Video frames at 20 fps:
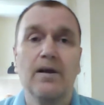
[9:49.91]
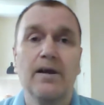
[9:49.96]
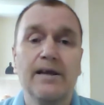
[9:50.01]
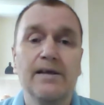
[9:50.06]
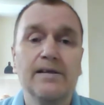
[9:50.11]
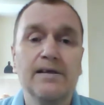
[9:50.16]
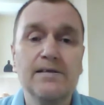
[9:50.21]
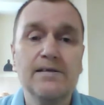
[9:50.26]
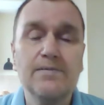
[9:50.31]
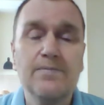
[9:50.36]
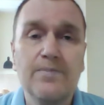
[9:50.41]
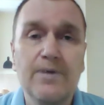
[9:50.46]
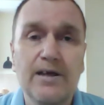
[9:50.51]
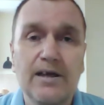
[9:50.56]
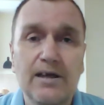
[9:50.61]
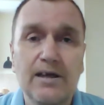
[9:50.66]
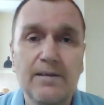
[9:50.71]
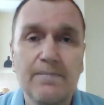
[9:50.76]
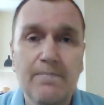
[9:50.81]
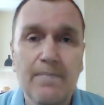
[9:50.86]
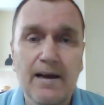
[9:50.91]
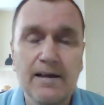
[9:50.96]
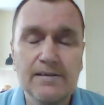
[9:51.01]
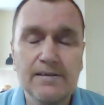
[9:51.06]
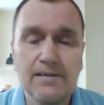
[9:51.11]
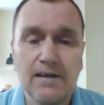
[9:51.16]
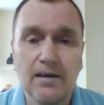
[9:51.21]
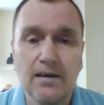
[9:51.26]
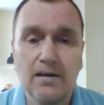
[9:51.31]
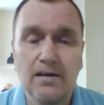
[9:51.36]
It doesn't really
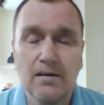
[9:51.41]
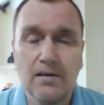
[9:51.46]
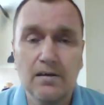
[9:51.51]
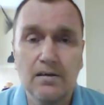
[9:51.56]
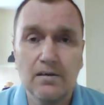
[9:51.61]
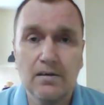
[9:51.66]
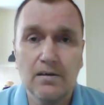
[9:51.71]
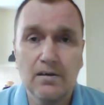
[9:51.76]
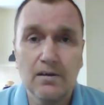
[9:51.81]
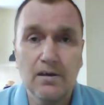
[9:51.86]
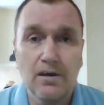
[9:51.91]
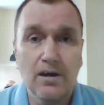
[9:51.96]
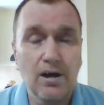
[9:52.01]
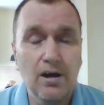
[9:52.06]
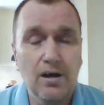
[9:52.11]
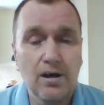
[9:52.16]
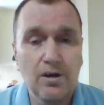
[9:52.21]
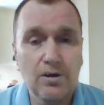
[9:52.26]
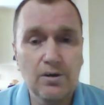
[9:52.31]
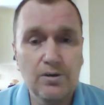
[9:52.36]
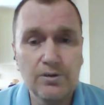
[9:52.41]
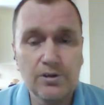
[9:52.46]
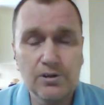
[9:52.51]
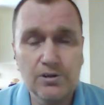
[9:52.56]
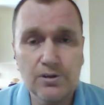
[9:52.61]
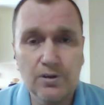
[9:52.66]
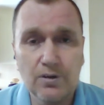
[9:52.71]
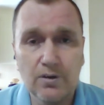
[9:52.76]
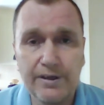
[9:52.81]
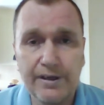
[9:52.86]
matter who you're
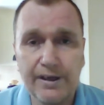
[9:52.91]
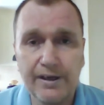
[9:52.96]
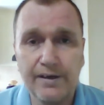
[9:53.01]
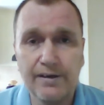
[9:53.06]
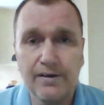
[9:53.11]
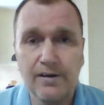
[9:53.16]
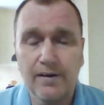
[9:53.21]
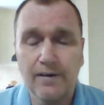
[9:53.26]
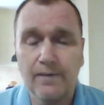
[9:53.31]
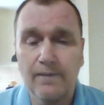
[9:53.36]
joining,